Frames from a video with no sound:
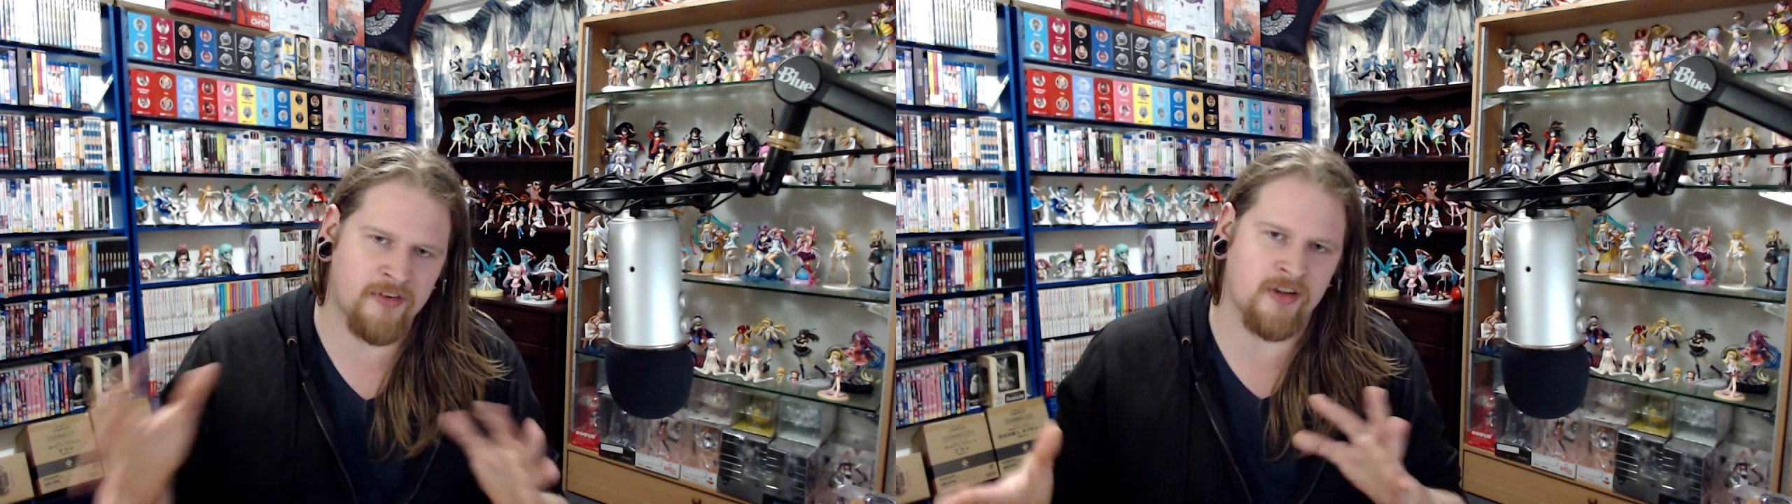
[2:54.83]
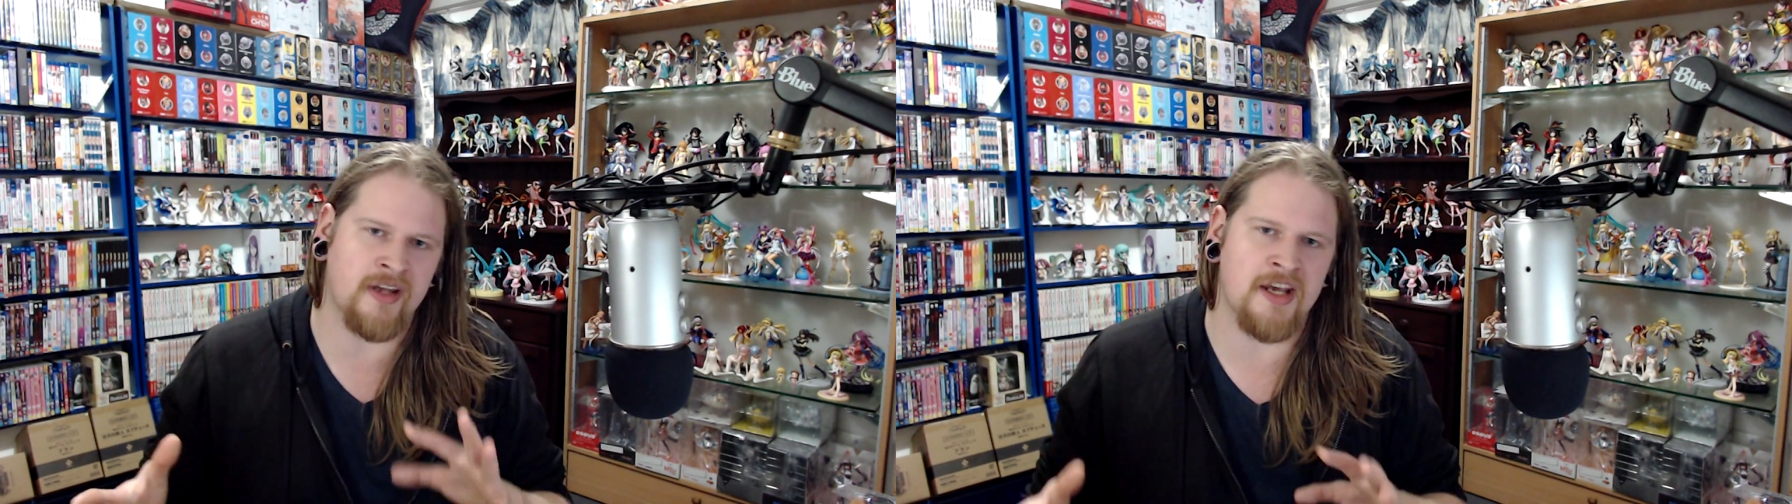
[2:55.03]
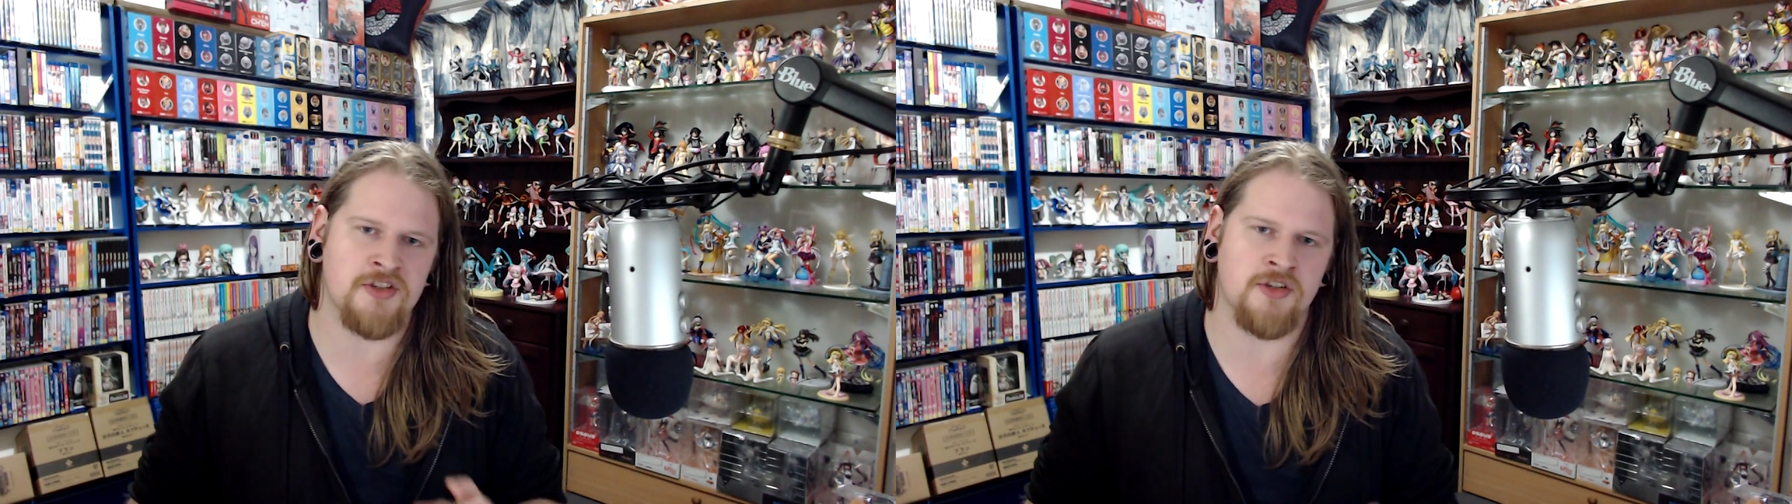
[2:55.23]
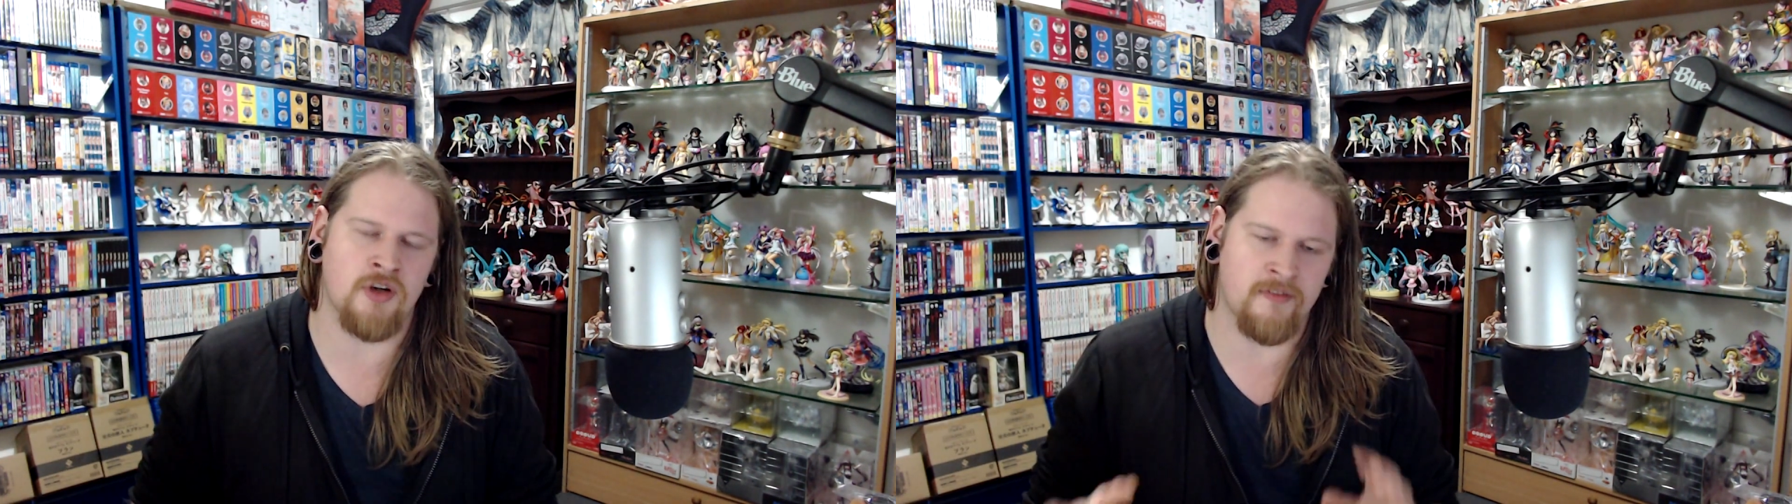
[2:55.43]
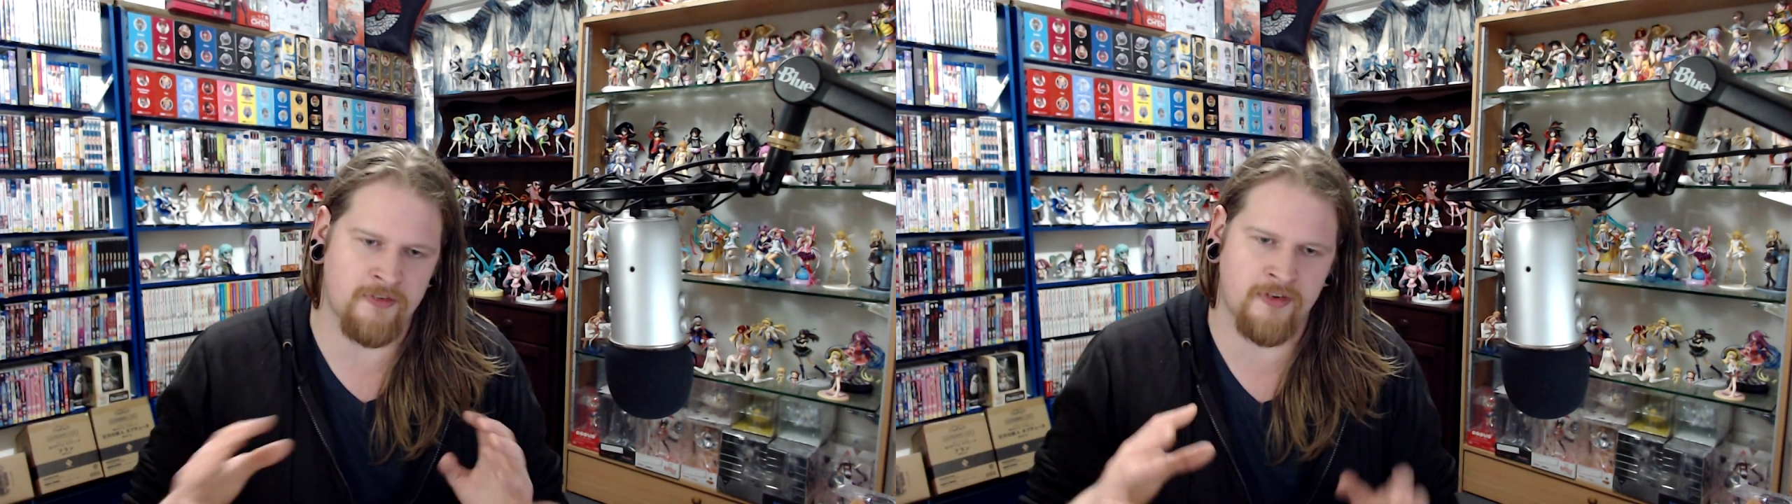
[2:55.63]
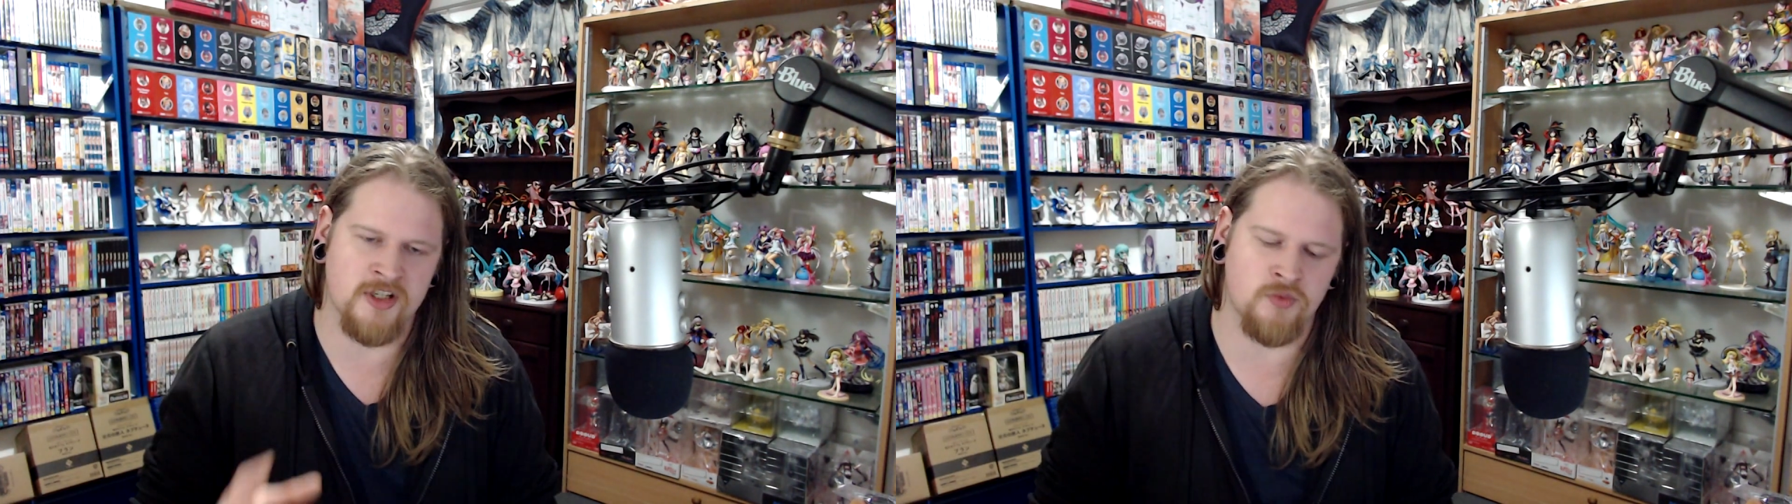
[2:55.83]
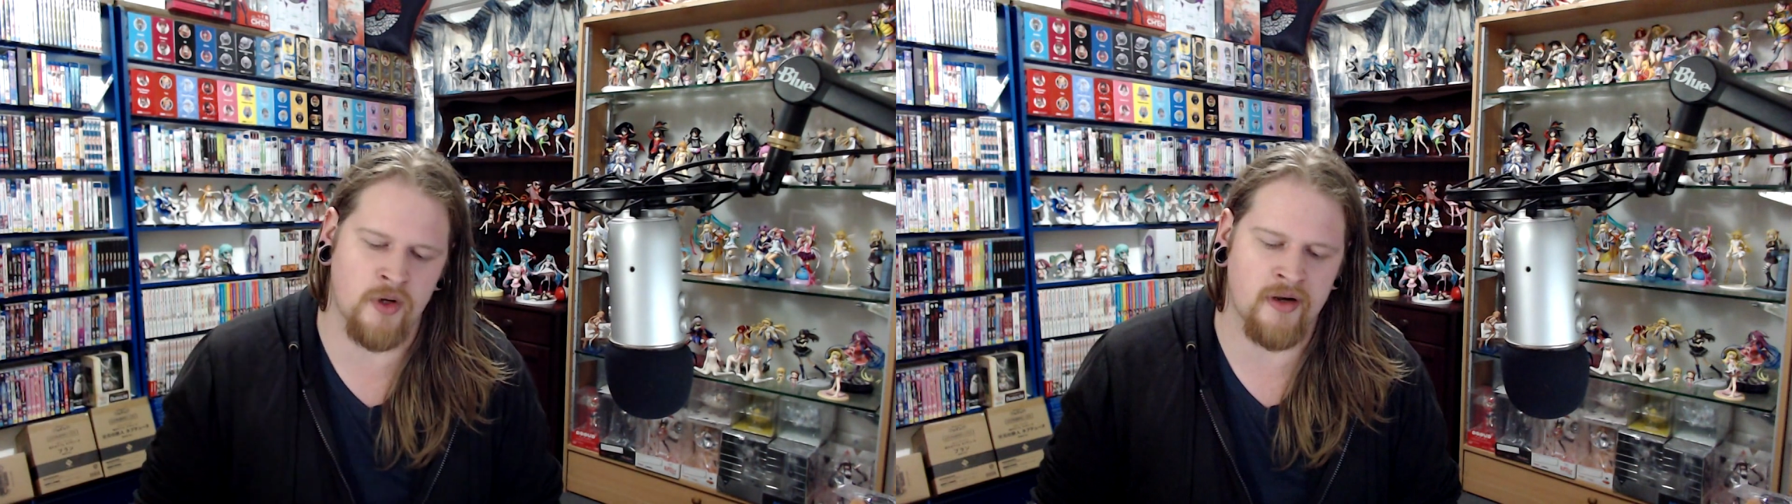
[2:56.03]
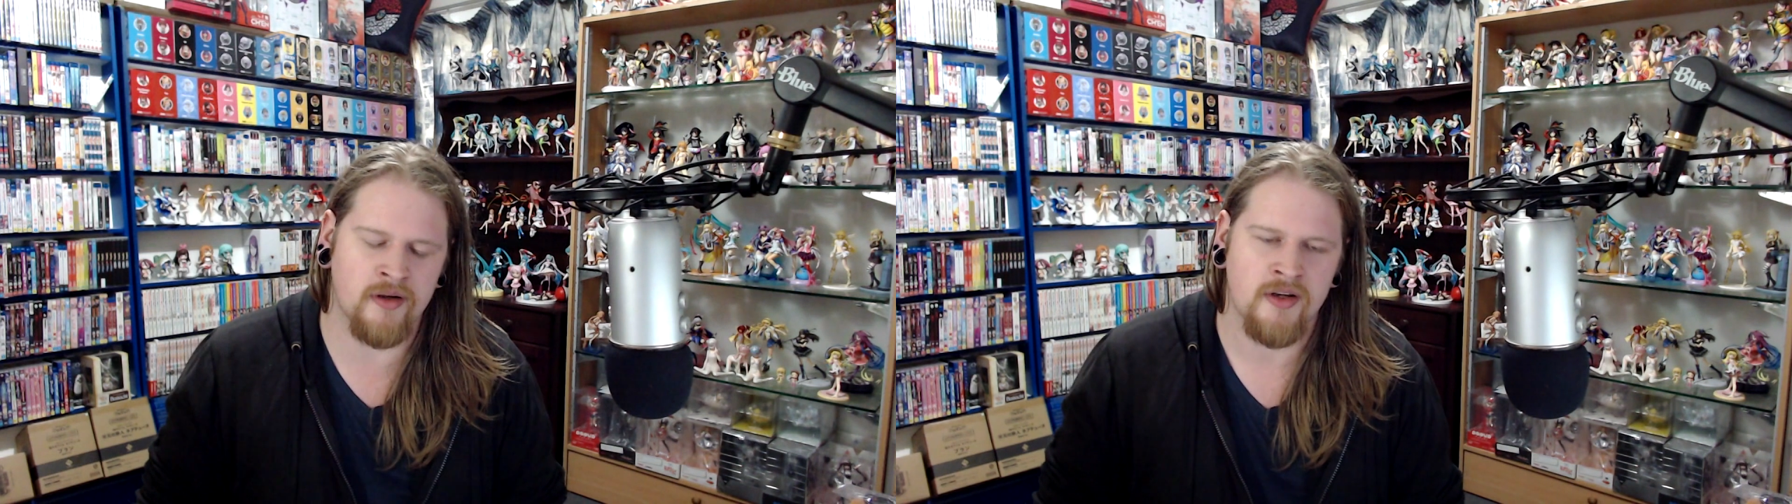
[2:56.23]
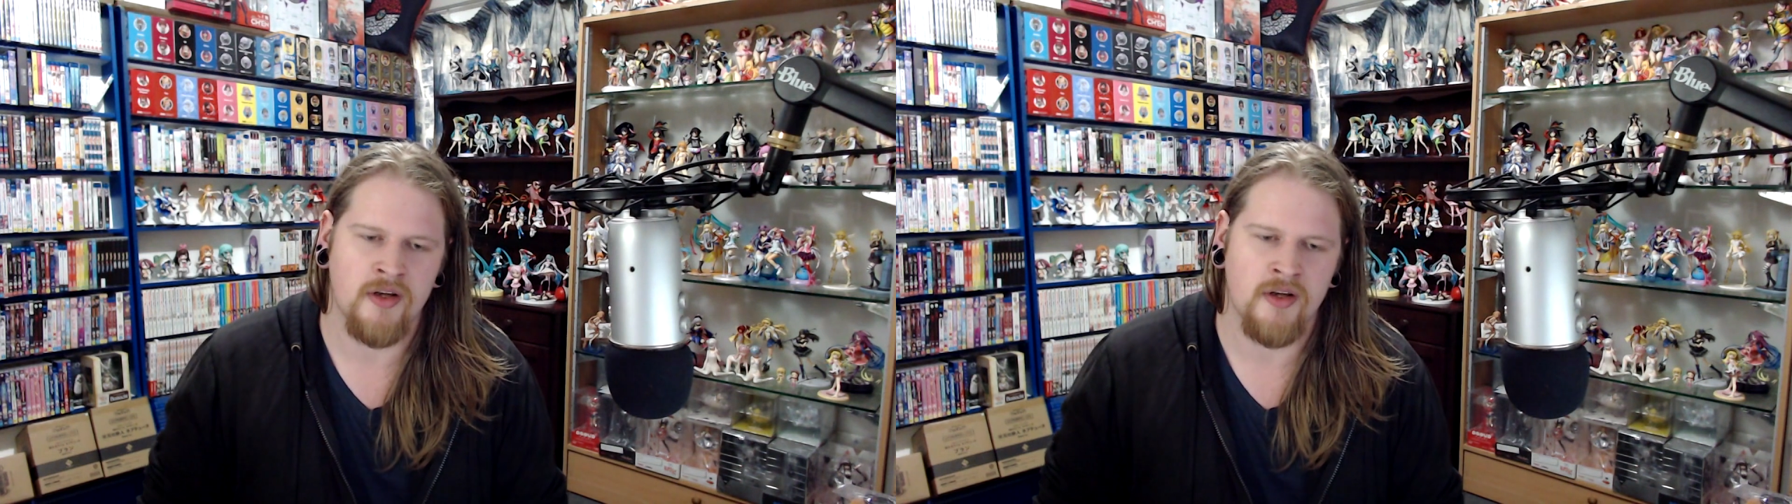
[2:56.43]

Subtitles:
variation of the first one.